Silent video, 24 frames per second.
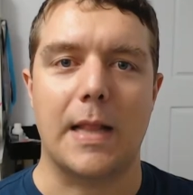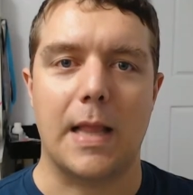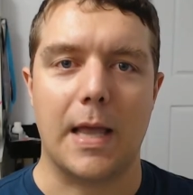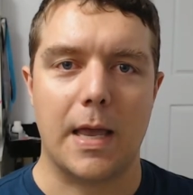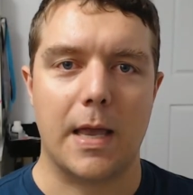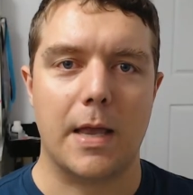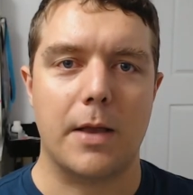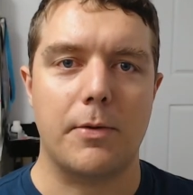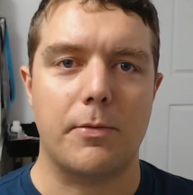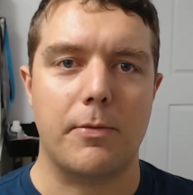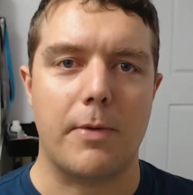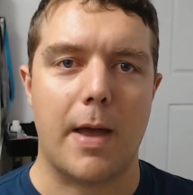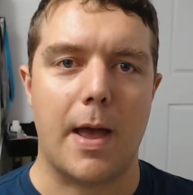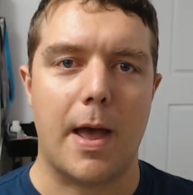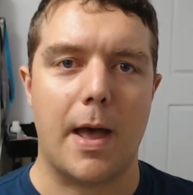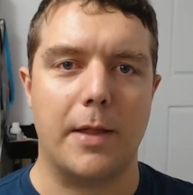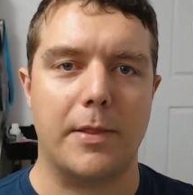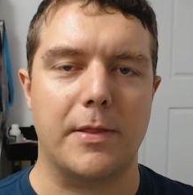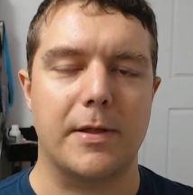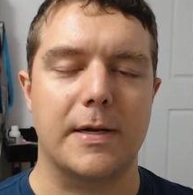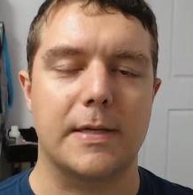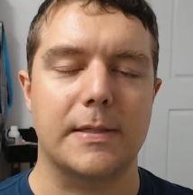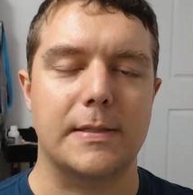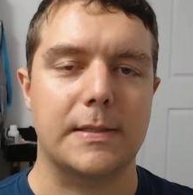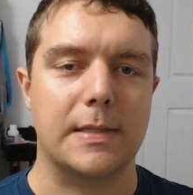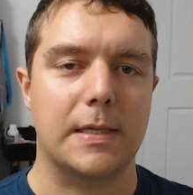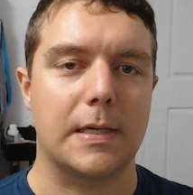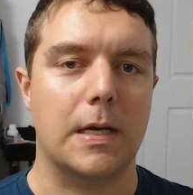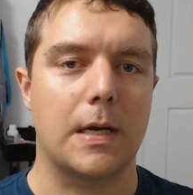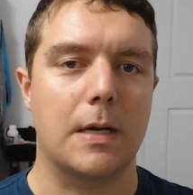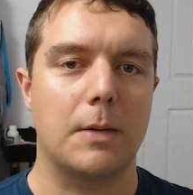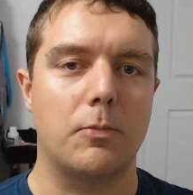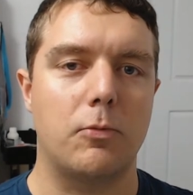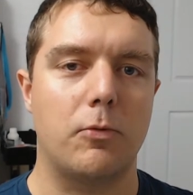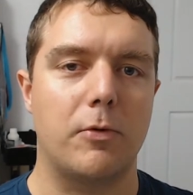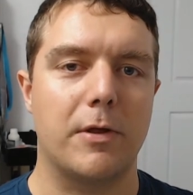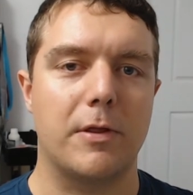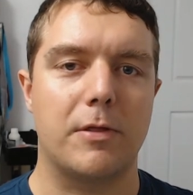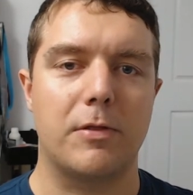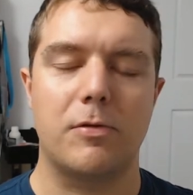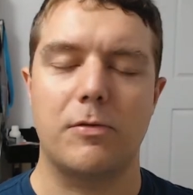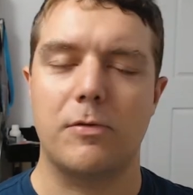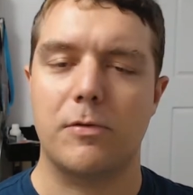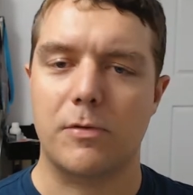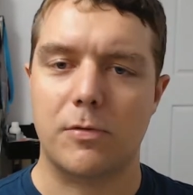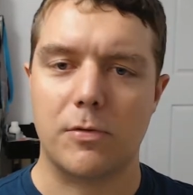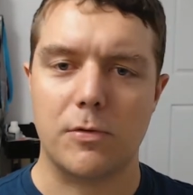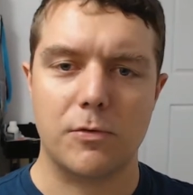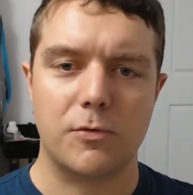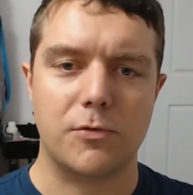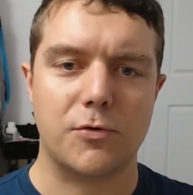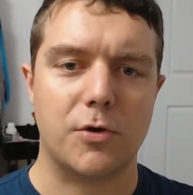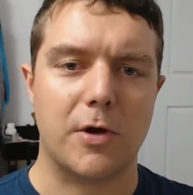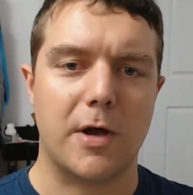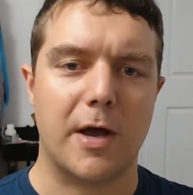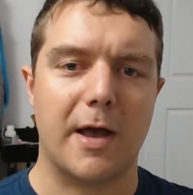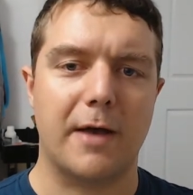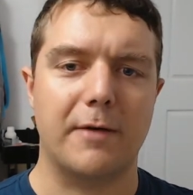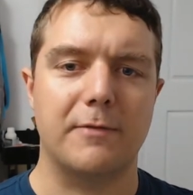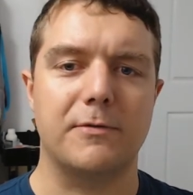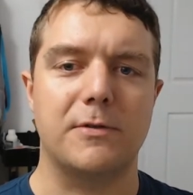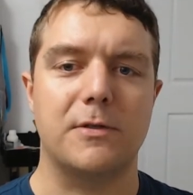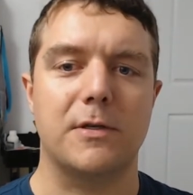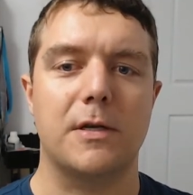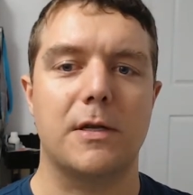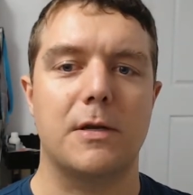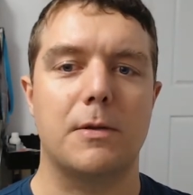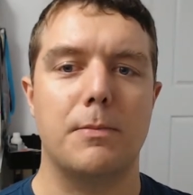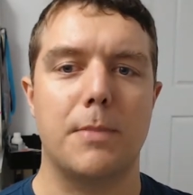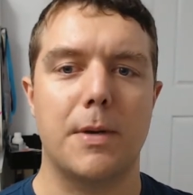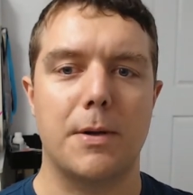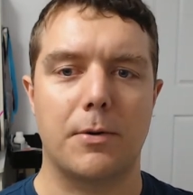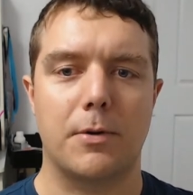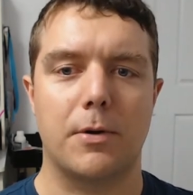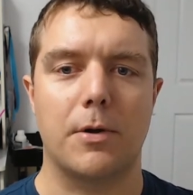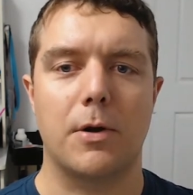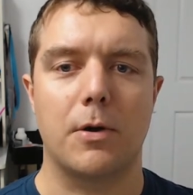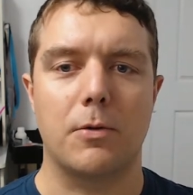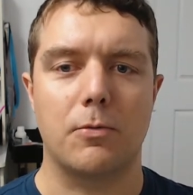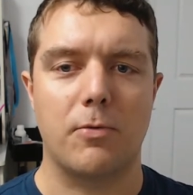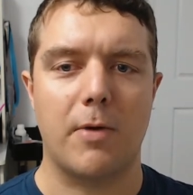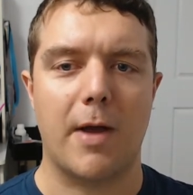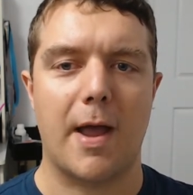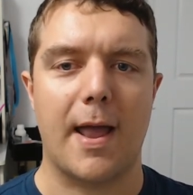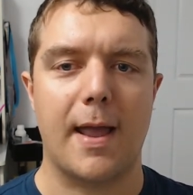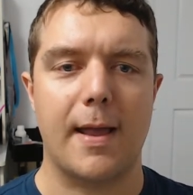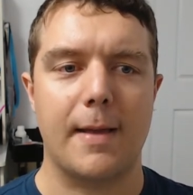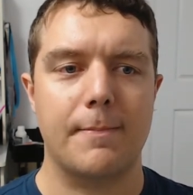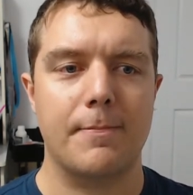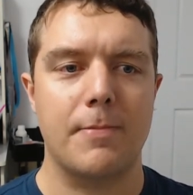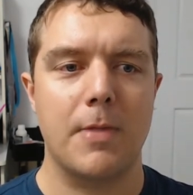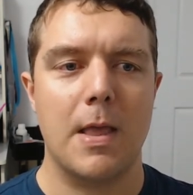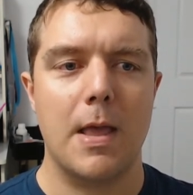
laying around that I set up with two drives in a mirror array.